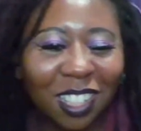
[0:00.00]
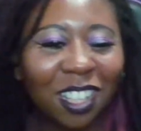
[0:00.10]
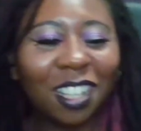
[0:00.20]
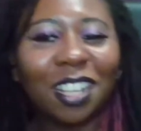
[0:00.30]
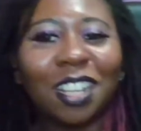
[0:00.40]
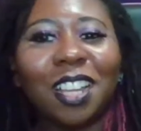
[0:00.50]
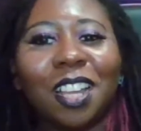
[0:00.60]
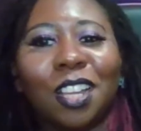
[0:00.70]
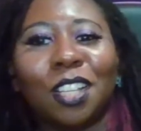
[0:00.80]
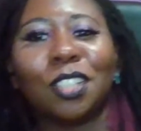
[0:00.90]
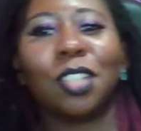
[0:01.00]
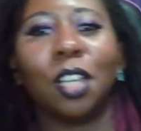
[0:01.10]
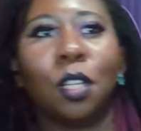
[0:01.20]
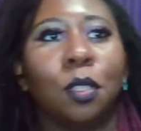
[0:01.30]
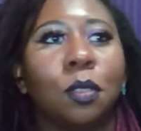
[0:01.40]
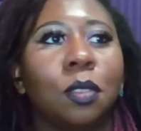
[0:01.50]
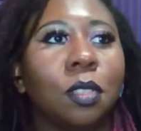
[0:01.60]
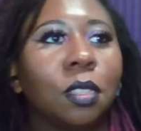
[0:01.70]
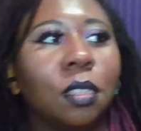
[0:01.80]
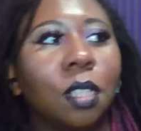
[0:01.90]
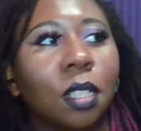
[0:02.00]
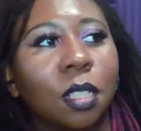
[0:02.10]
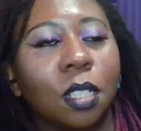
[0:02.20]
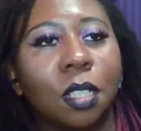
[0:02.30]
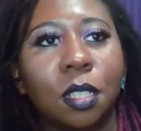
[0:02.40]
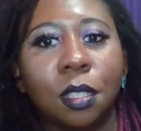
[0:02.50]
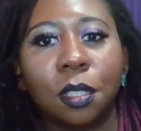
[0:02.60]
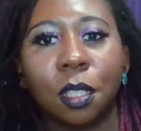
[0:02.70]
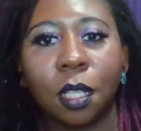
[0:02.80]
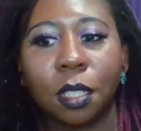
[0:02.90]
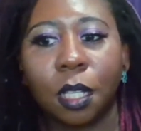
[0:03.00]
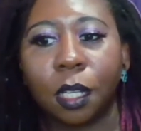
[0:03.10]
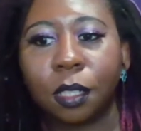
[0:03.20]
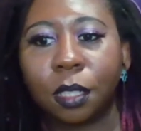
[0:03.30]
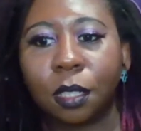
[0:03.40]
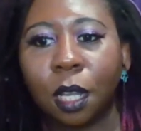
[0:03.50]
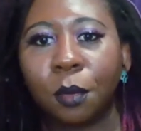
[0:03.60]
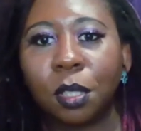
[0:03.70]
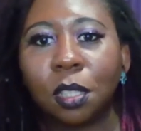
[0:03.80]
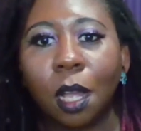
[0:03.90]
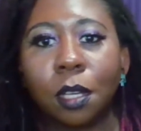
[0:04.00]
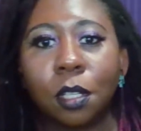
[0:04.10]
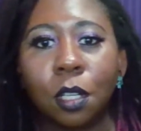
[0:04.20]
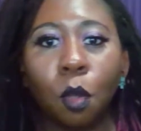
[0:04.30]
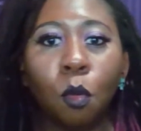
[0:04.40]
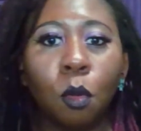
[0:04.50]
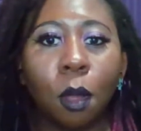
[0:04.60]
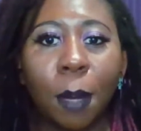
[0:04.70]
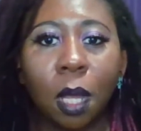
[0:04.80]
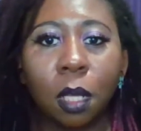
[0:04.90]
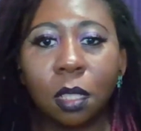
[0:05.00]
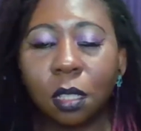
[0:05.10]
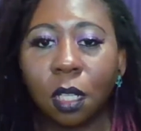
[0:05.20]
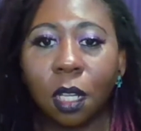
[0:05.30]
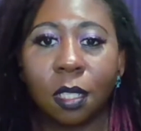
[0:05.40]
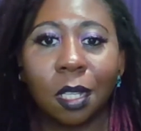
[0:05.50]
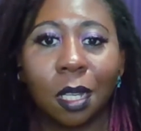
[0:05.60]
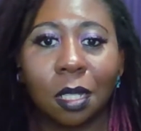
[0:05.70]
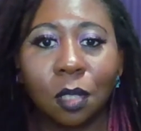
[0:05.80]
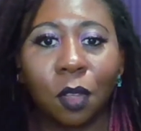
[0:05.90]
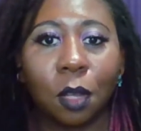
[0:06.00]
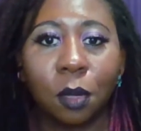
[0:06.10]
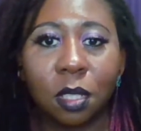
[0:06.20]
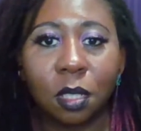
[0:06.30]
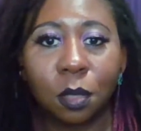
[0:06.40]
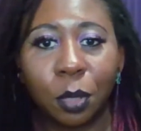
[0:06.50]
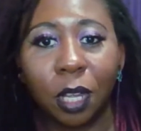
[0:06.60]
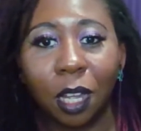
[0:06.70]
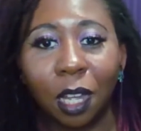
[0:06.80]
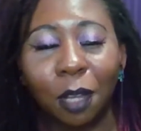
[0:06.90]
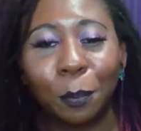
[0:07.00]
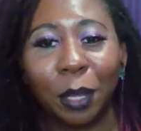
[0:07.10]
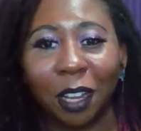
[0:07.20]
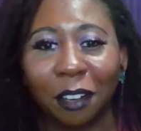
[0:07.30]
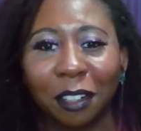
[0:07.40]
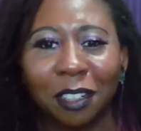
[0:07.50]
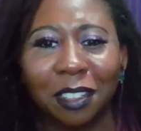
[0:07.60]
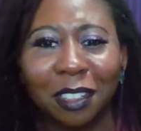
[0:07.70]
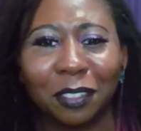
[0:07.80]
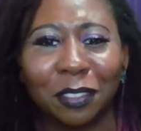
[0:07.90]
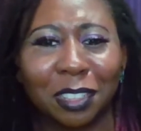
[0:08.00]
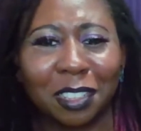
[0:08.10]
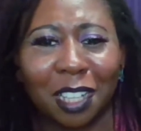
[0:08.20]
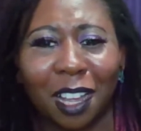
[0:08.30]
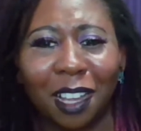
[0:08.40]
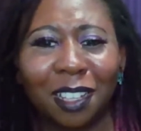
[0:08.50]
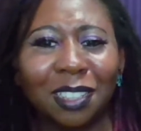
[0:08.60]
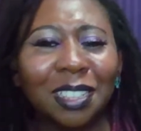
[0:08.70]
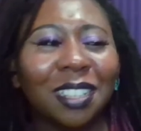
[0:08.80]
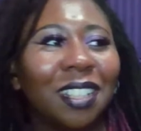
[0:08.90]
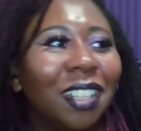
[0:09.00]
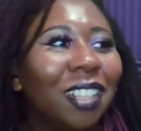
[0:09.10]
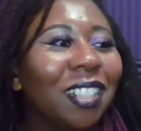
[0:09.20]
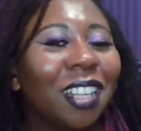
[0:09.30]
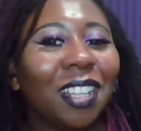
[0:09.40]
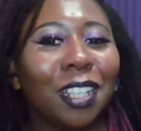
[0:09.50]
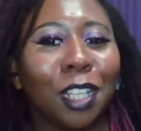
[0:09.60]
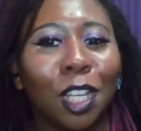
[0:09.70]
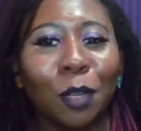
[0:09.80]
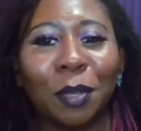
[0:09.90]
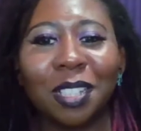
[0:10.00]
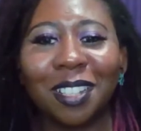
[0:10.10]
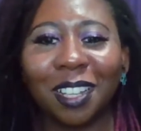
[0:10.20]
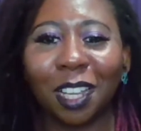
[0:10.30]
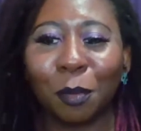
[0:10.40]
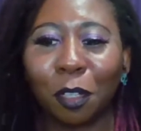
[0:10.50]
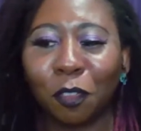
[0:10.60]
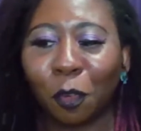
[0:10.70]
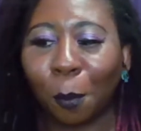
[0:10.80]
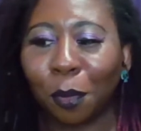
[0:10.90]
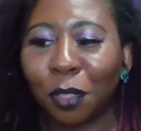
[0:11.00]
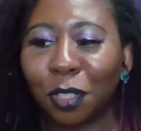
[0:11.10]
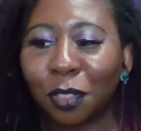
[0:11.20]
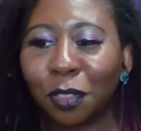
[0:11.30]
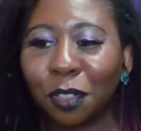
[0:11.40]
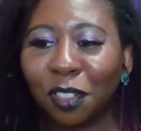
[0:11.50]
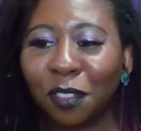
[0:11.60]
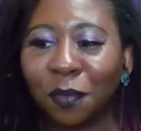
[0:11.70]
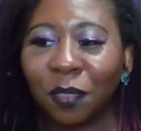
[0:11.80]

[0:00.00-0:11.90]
So there's this Lil Nas X. I would not know about Lil Nas X if I wasn't a parent of a child. Like, my son came home from preschool going,